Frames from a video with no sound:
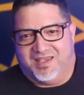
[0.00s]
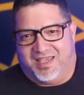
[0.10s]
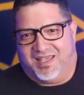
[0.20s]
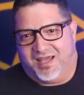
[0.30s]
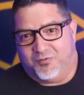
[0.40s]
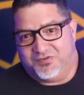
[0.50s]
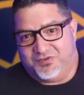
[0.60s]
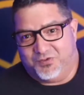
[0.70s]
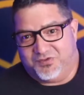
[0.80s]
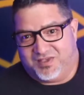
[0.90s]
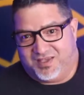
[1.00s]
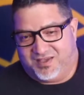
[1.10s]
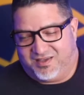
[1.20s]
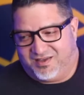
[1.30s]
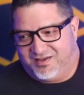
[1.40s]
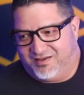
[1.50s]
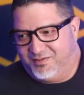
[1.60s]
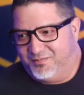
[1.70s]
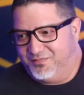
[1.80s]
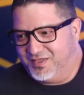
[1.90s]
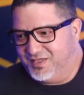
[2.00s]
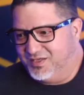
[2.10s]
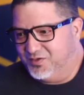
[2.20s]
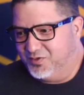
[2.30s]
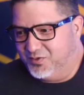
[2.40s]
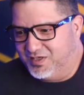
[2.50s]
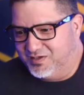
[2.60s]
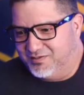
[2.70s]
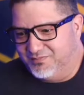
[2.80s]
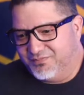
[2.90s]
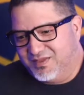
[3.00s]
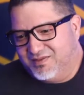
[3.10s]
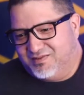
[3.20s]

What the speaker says: and I was using, Tailwind